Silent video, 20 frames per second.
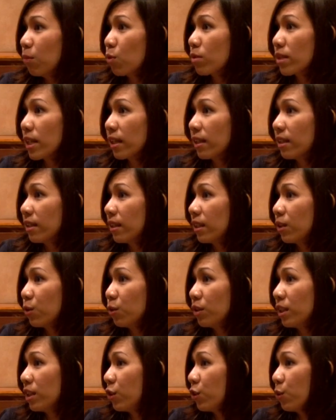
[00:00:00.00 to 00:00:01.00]
Most likely they
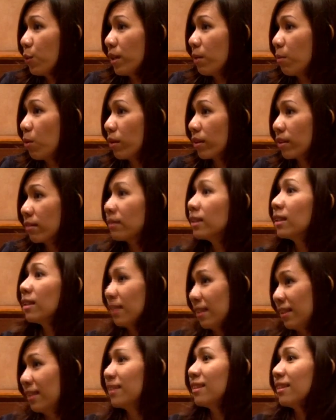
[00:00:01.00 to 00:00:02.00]
don't need you anymore.
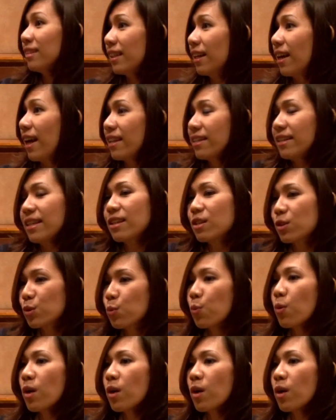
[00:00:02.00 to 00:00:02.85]
Yeah, and that's